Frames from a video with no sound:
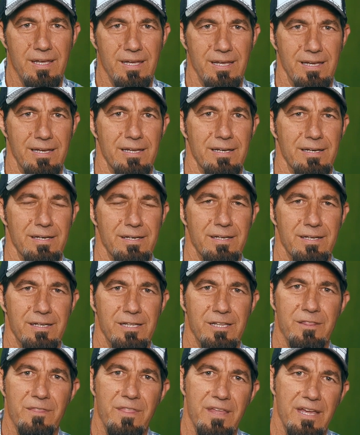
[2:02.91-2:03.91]
and
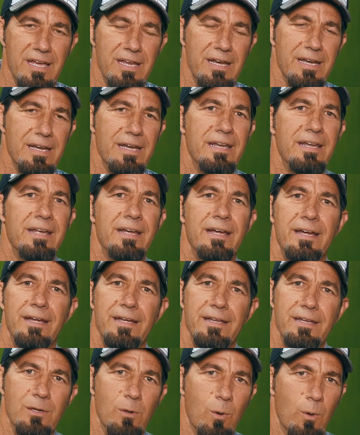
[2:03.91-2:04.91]
then
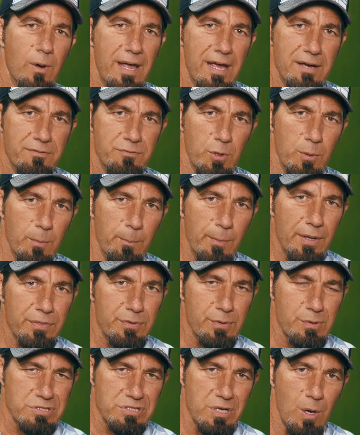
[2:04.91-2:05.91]
after a
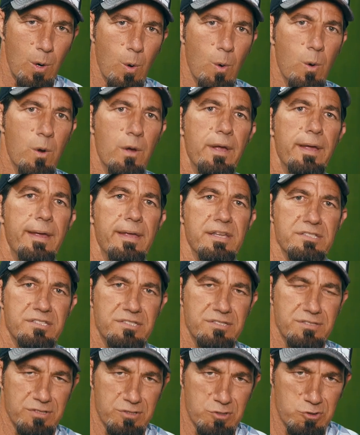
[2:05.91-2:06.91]
month or so he's
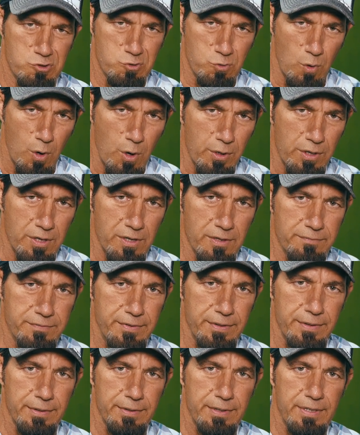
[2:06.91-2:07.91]
strong enough
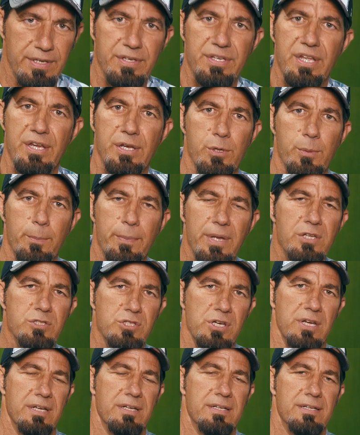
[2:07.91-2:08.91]
to continue
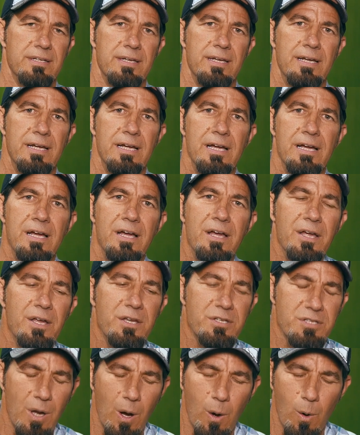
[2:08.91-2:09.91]
pitching.
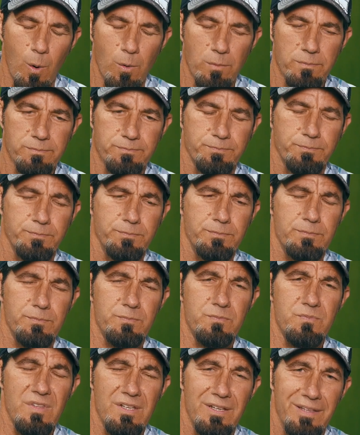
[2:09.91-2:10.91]
So
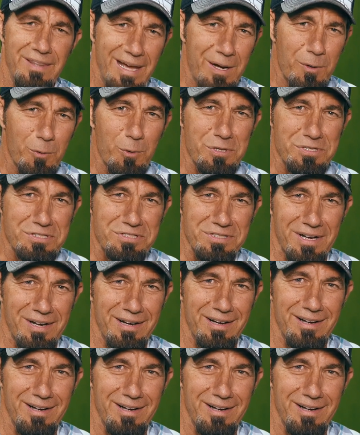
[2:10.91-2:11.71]
that was